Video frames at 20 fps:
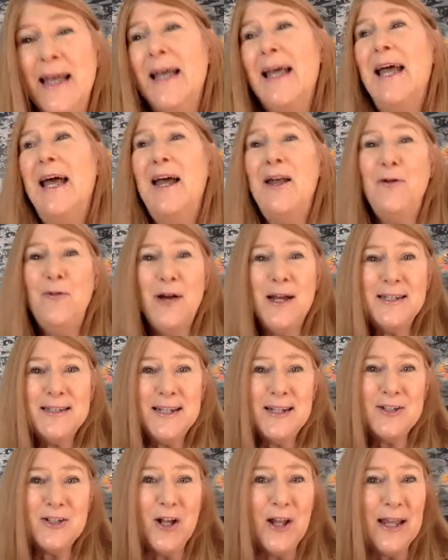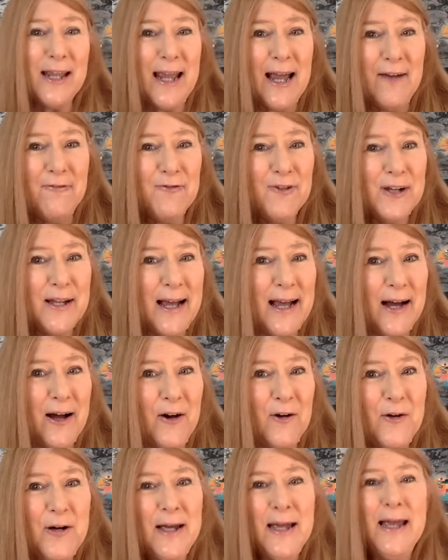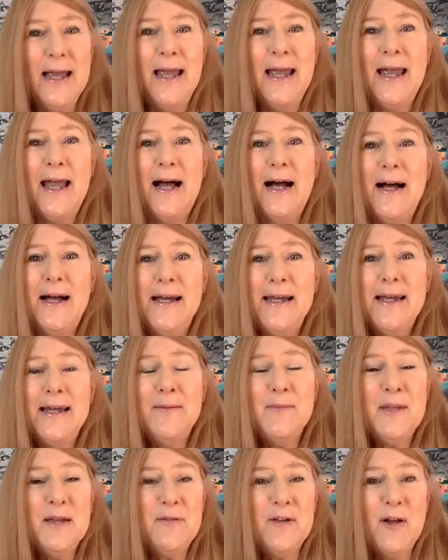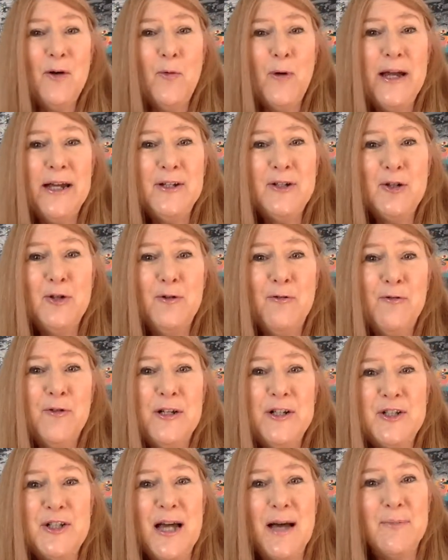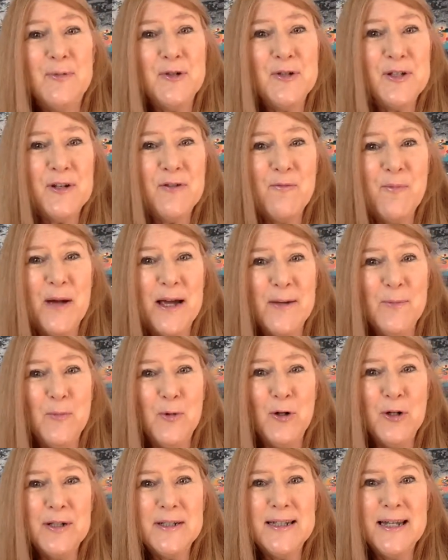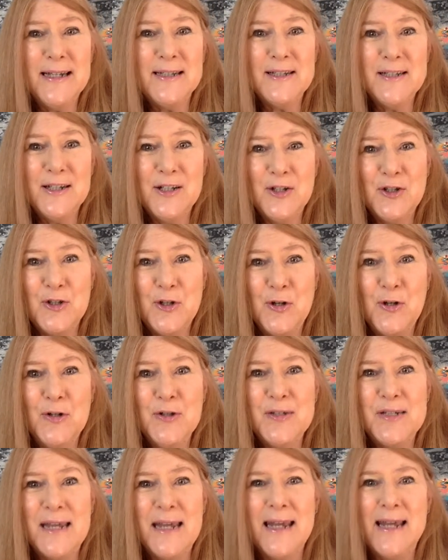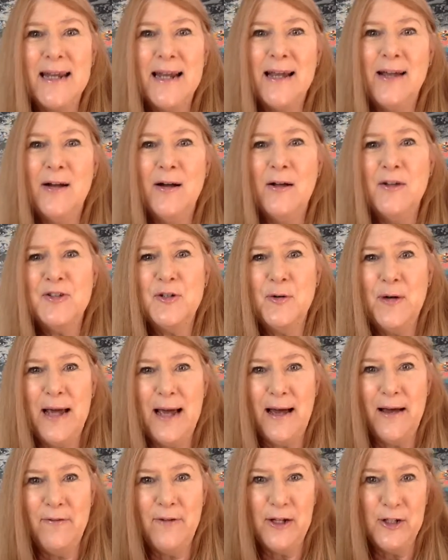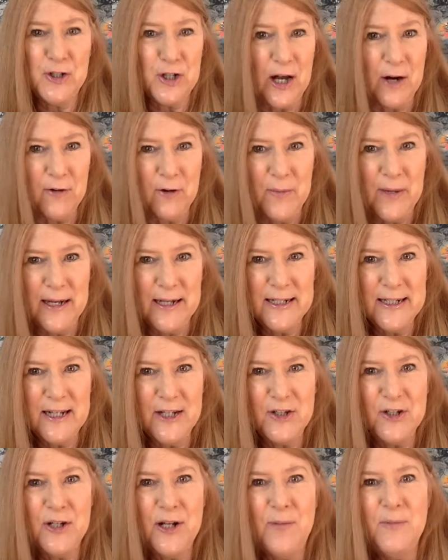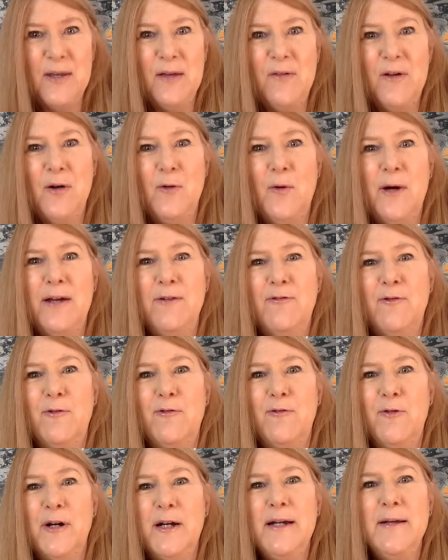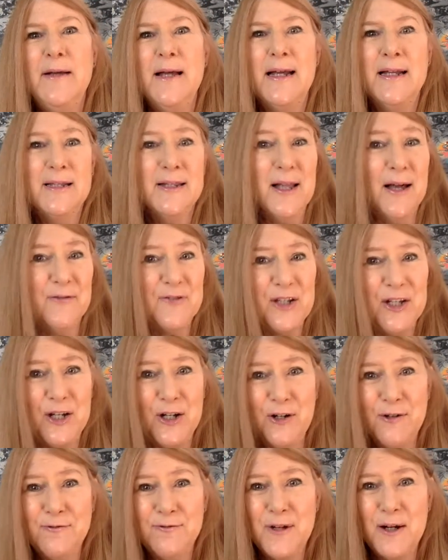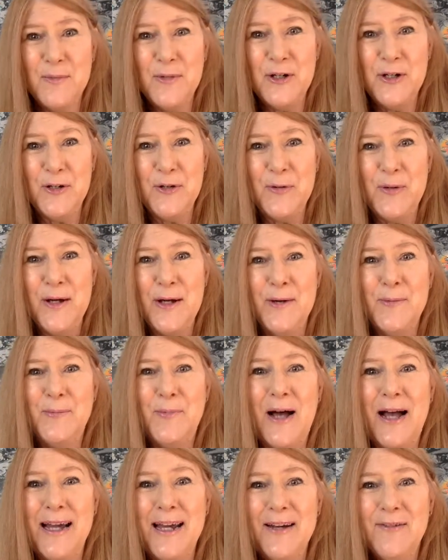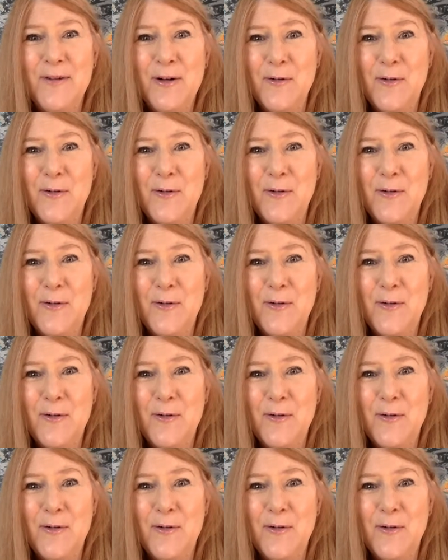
Anyways, that's all I have for now. I am giving away 2 free chapters of my book, Dancing Souls, and I also have a chakra meditation I'm giving away for free. Love to hear from you. Bye, everyone.